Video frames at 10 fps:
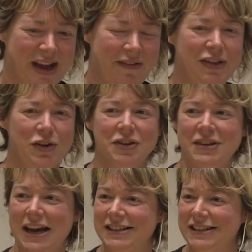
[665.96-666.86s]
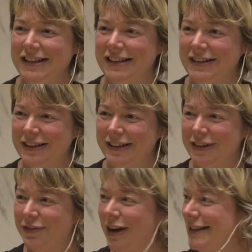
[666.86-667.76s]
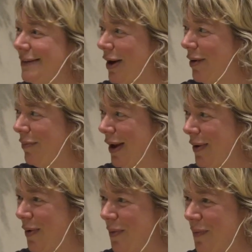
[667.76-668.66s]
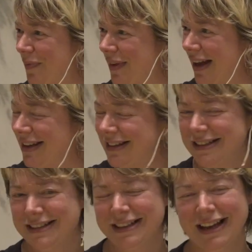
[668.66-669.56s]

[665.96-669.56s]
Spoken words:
having the audacity to write about my home, and